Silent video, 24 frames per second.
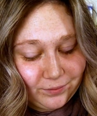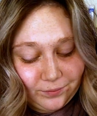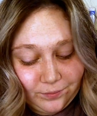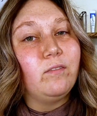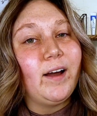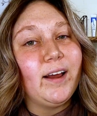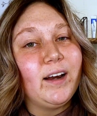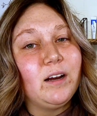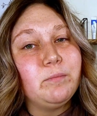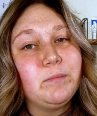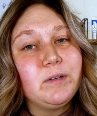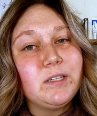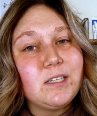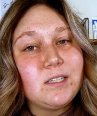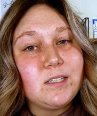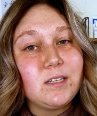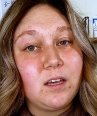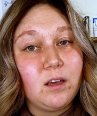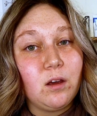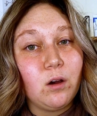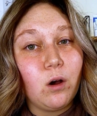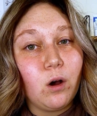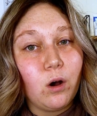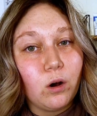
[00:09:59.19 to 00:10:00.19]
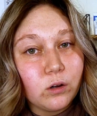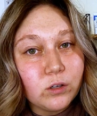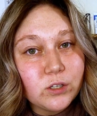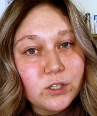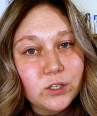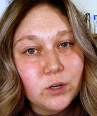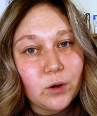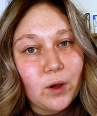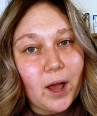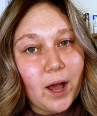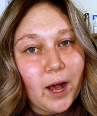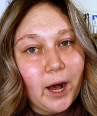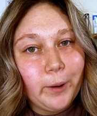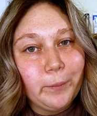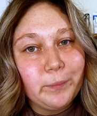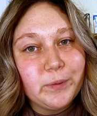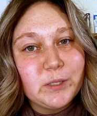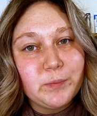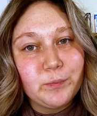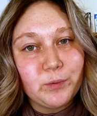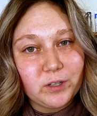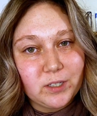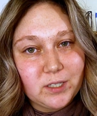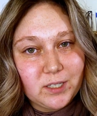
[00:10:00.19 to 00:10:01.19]
Vitamin C also
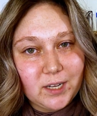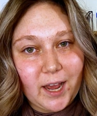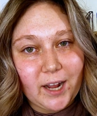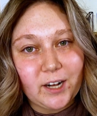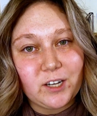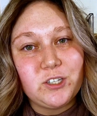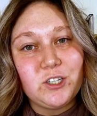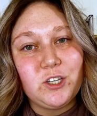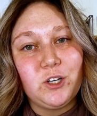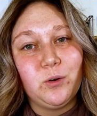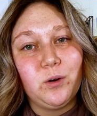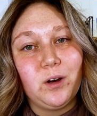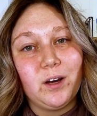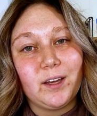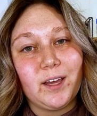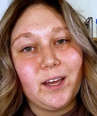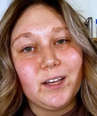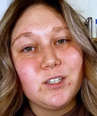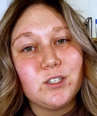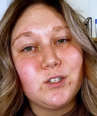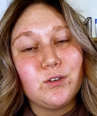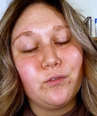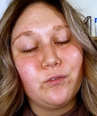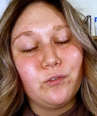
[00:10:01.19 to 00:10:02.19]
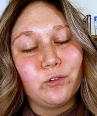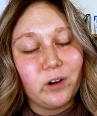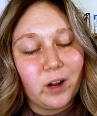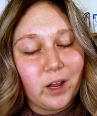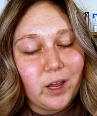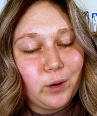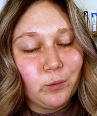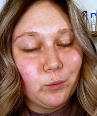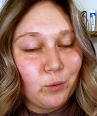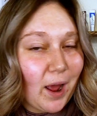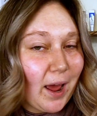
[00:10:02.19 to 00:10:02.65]
helps protect you against free